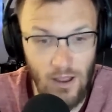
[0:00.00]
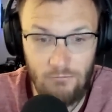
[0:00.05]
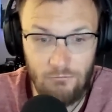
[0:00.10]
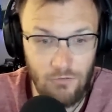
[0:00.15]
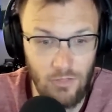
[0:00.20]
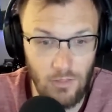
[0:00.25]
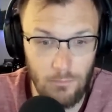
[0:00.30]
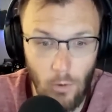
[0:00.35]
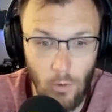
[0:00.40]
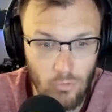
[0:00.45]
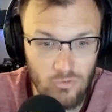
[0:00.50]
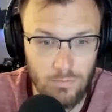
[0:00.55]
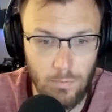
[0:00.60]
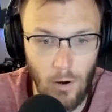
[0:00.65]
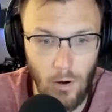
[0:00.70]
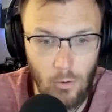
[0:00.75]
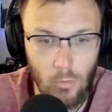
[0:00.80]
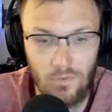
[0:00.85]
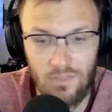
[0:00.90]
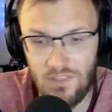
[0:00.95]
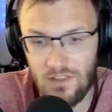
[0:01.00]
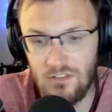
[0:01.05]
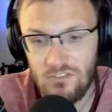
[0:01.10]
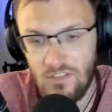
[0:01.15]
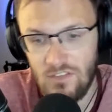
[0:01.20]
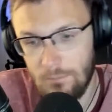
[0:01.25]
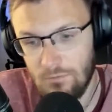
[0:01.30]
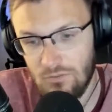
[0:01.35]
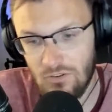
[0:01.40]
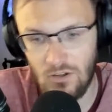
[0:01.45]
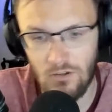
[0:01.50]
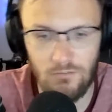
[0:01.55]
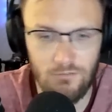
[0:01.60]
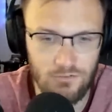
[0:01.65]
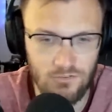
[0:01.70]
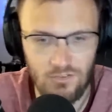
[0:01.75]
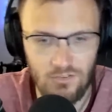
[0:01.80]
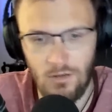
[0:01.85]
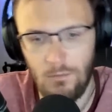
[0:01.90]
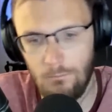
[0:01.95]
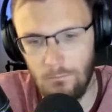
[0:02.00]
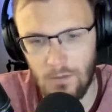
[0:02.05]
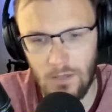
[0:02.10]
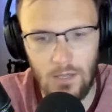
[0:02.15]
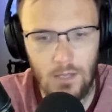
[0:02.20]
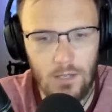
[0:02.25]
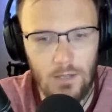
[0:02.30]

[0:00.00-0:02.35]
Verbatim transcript: And for the most part, with the exception of some